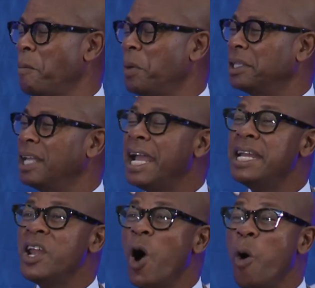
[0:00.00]
But they
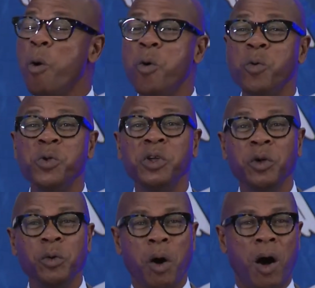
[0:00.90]
know who
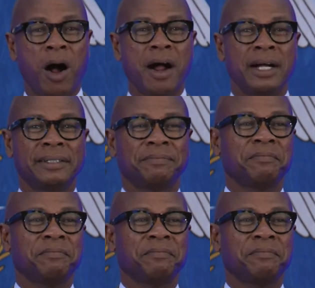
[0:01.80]
you are.